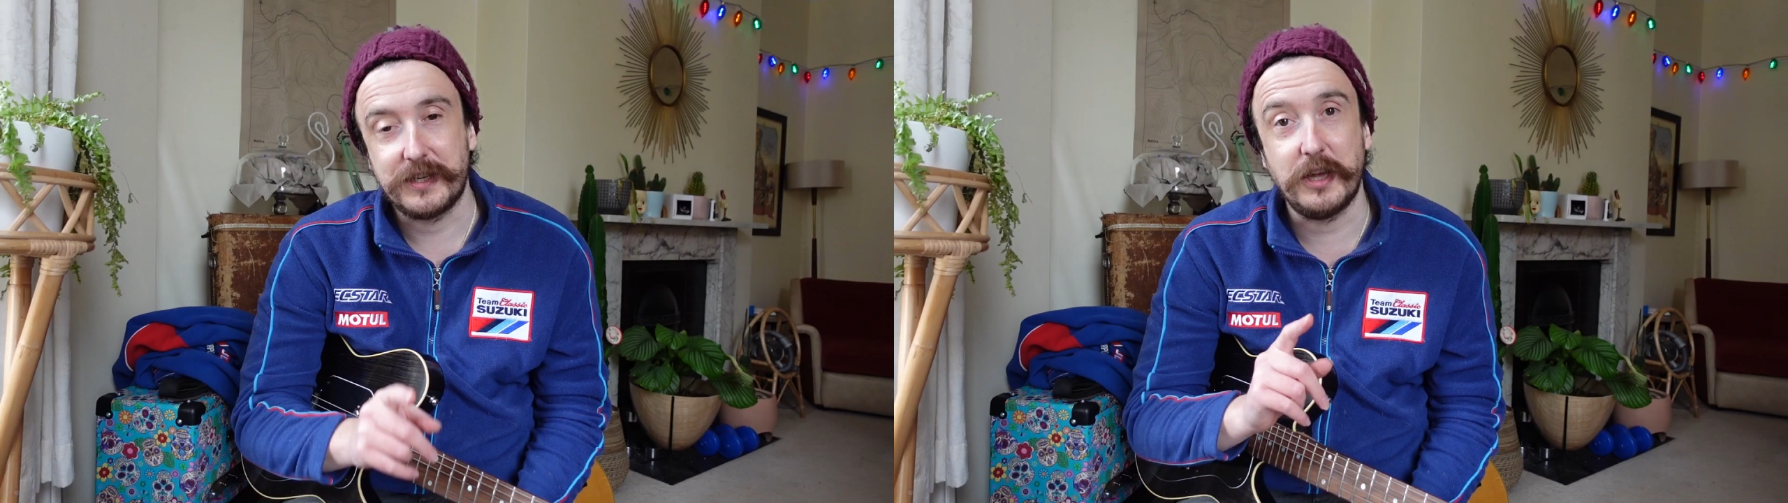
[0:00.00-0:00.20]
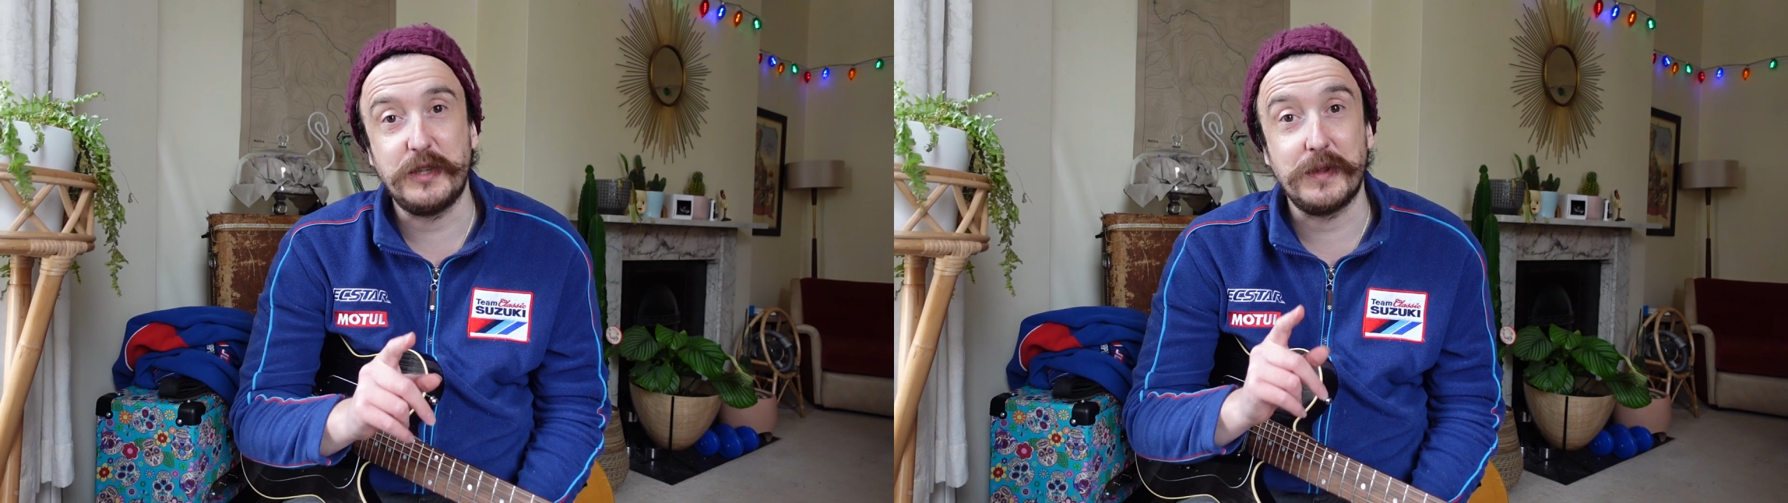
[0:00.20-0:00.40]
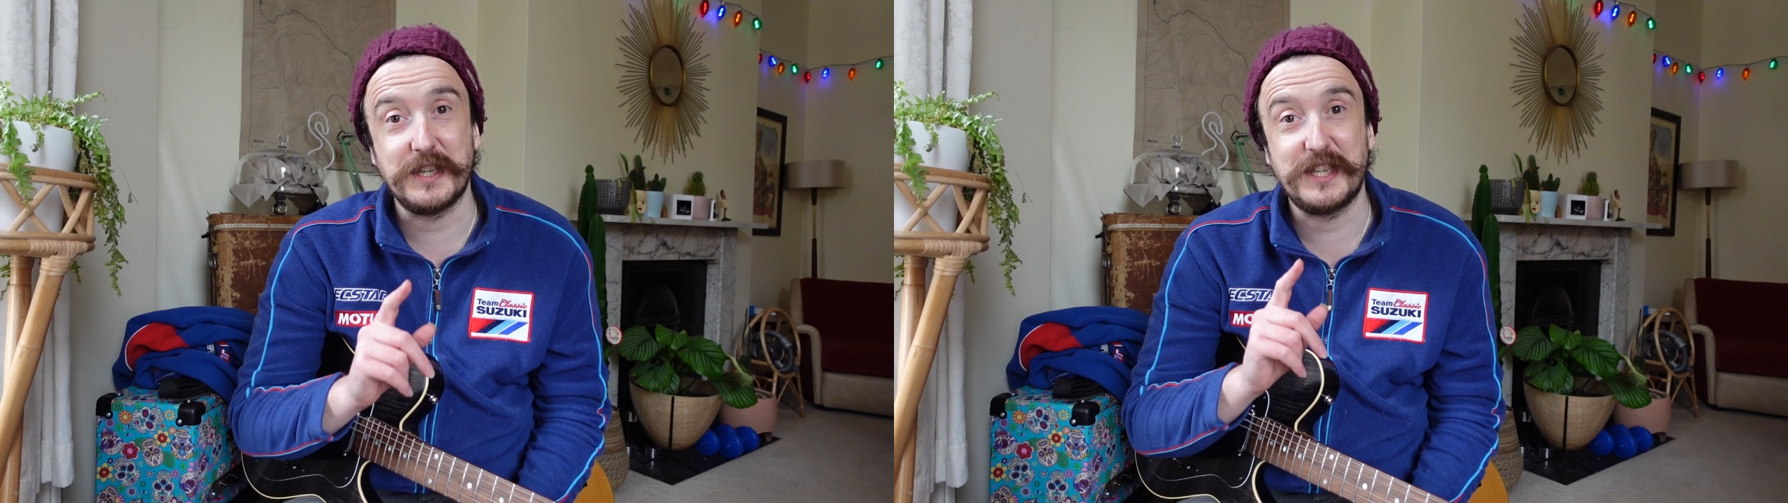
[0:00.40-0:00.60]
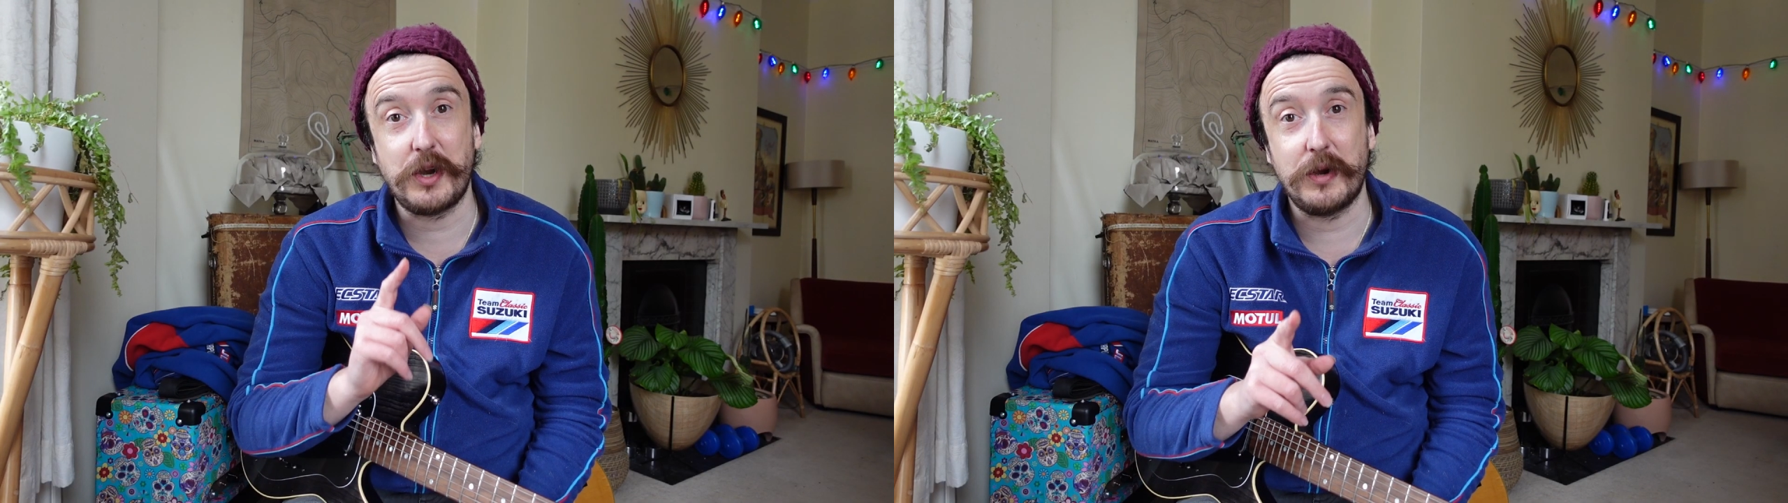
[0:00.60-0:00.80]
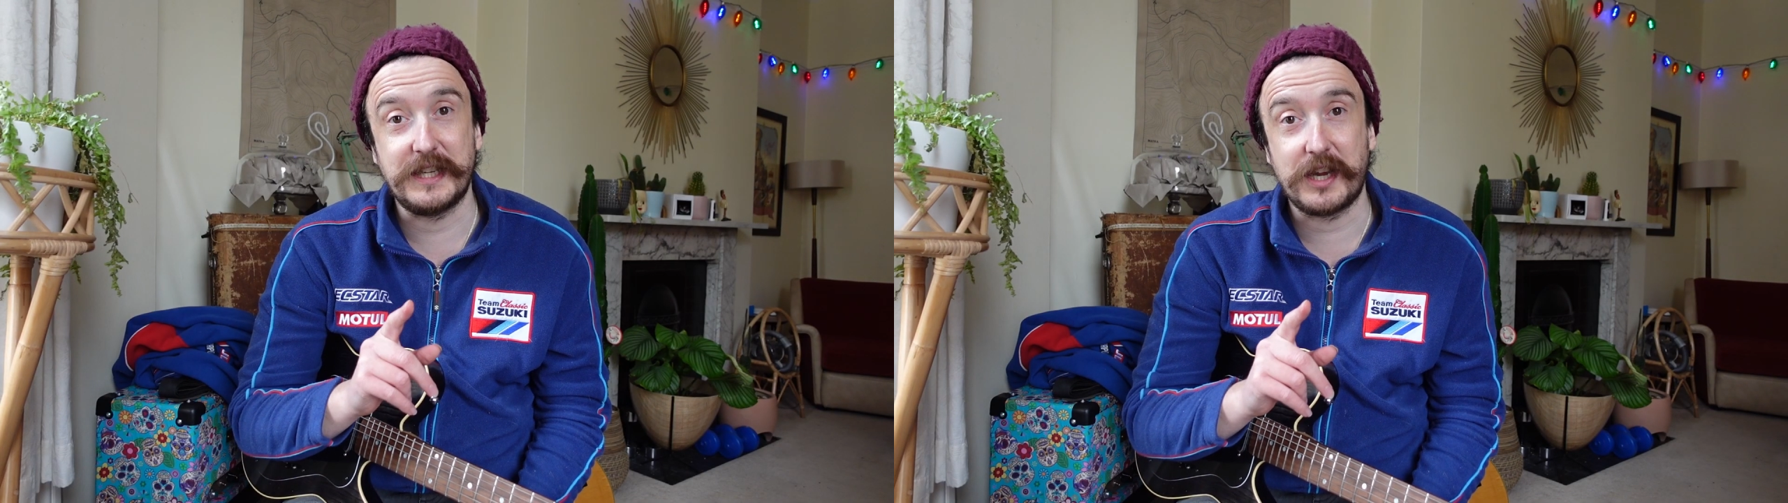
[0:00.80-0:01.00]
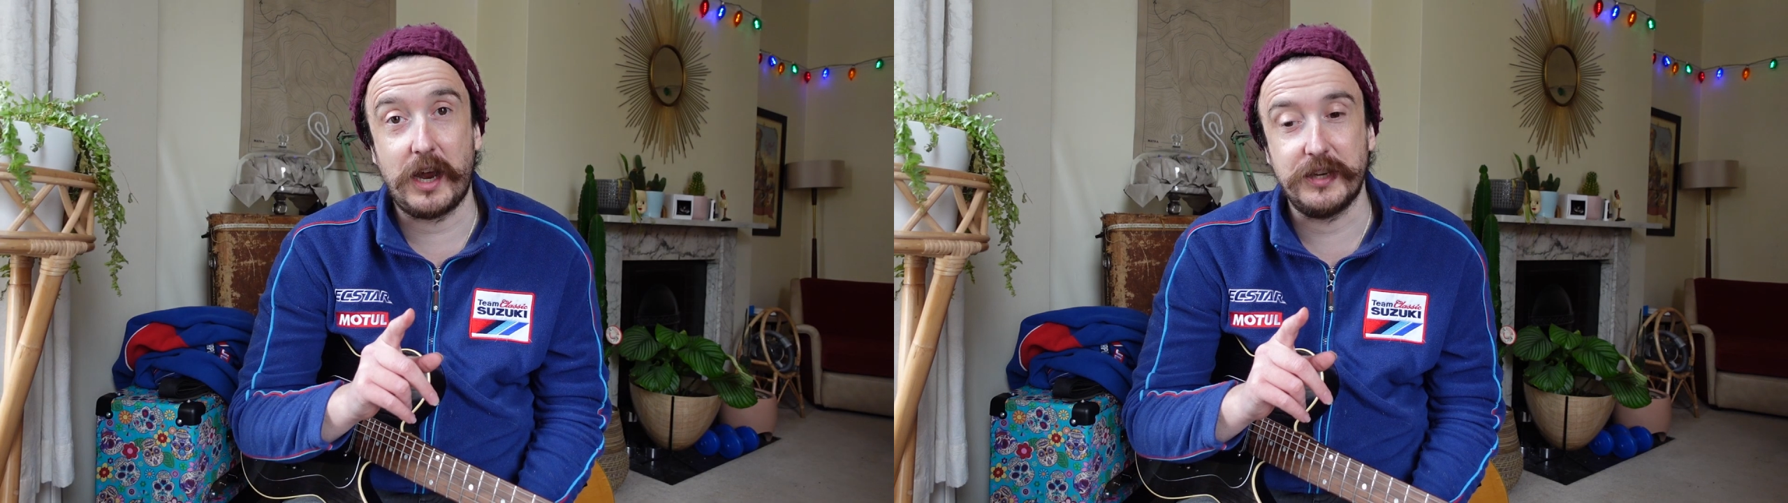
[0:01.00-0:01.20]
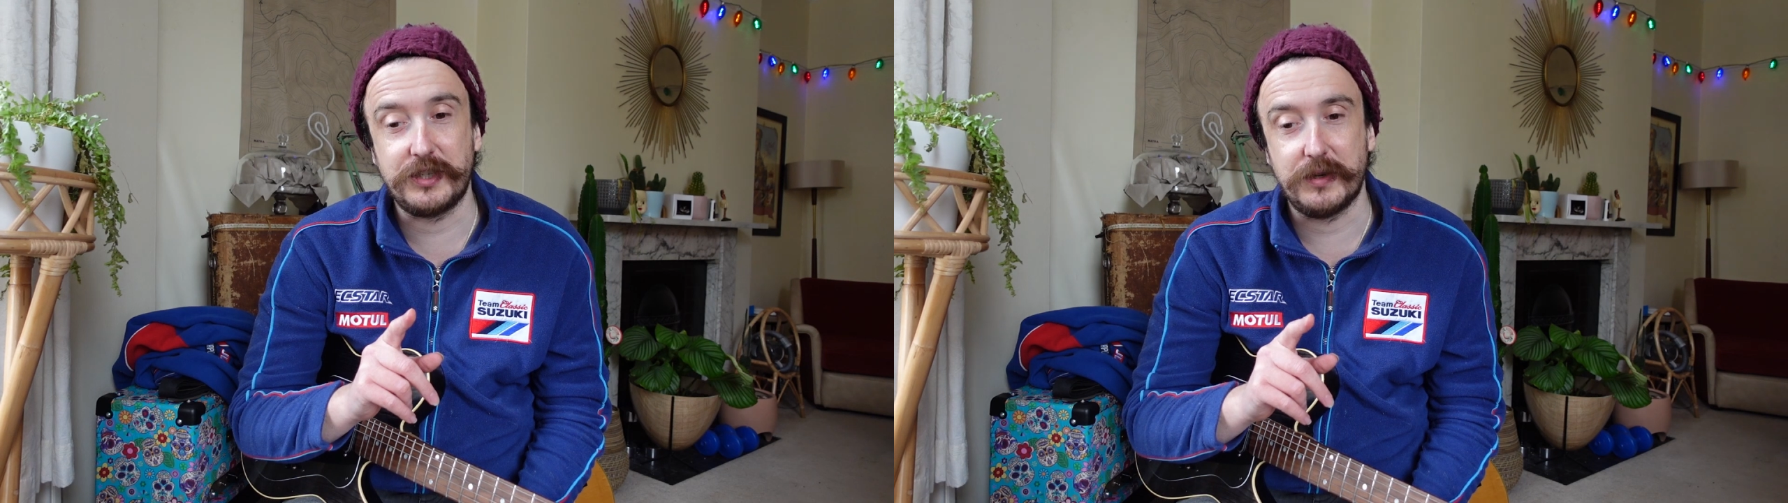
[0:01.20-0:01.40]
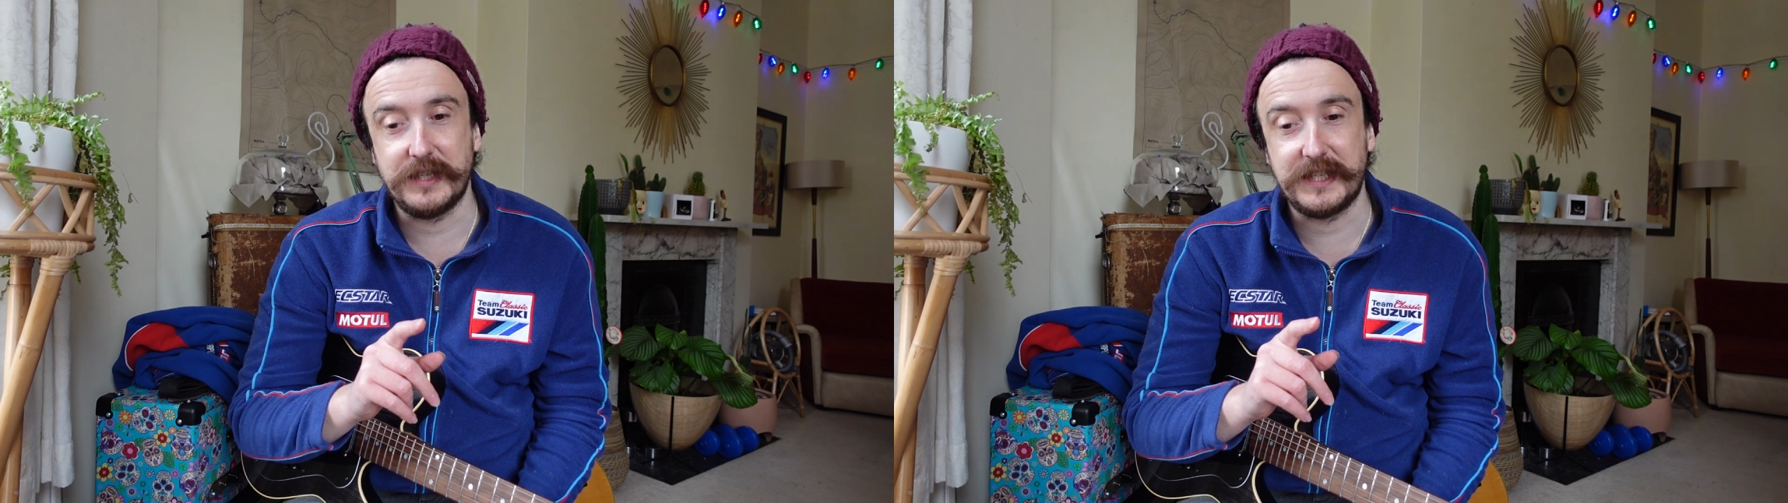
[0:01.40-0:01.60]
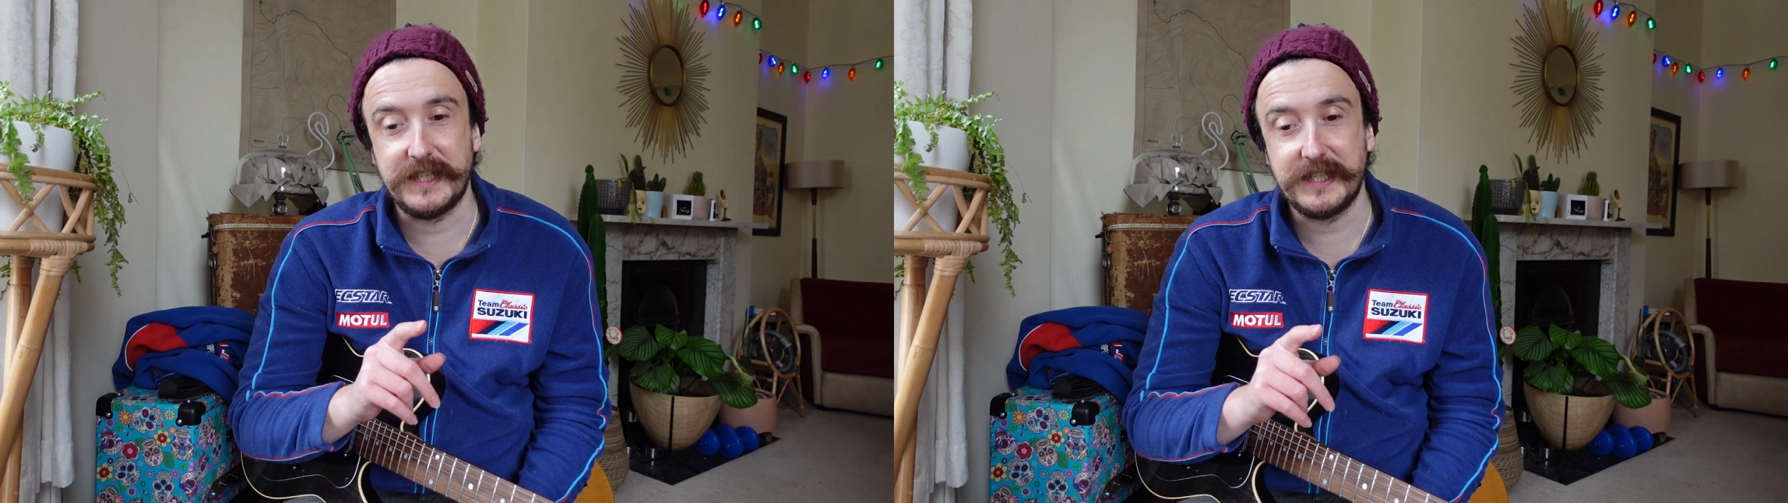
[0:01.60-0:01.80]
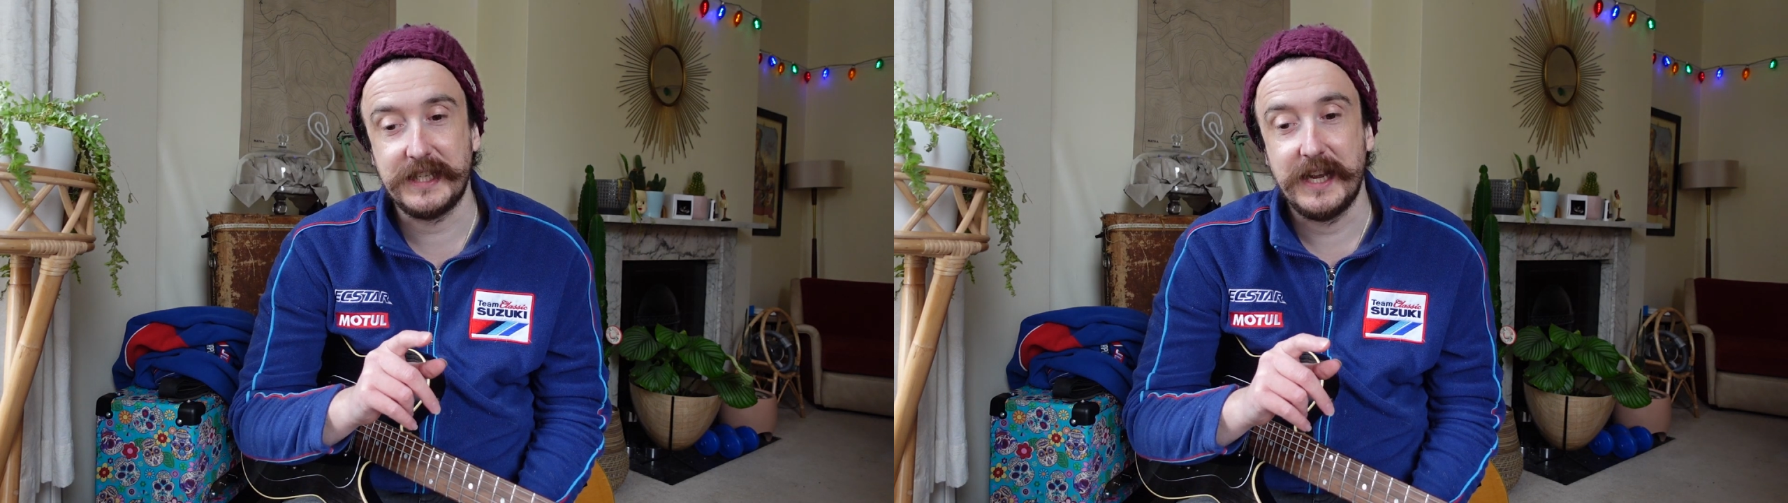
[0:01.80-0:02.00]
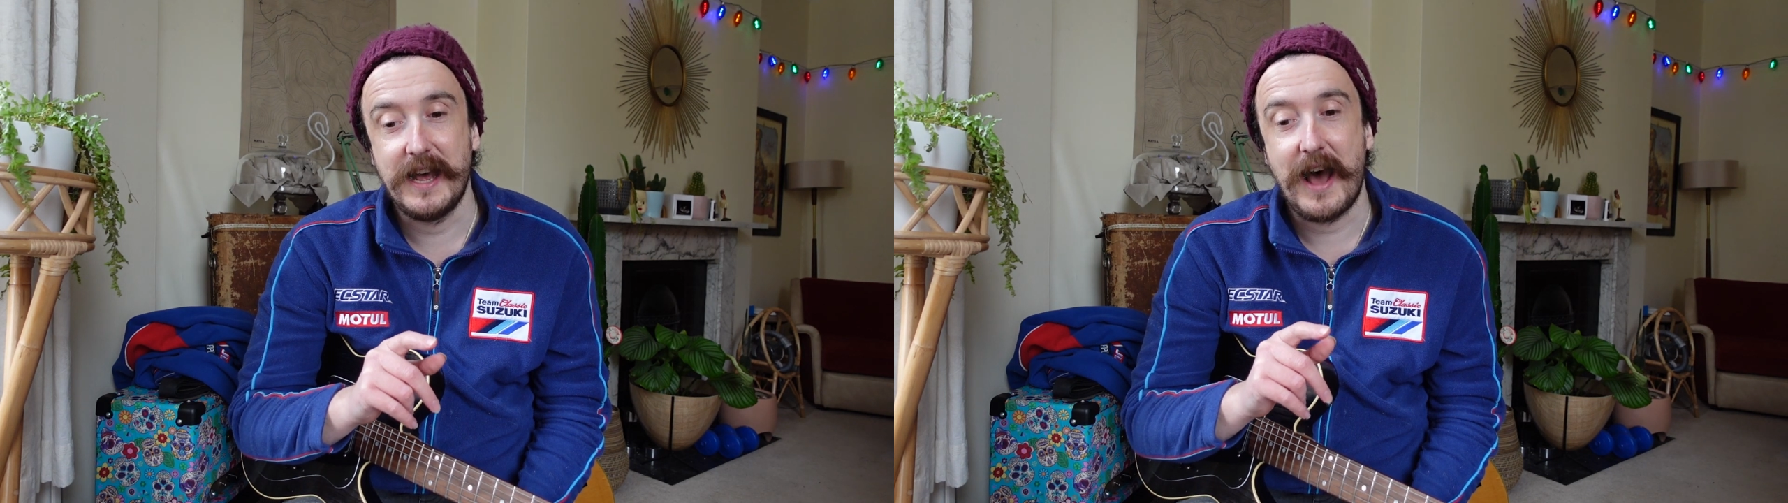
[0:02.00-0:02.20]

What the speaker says: those were the solid colour choices.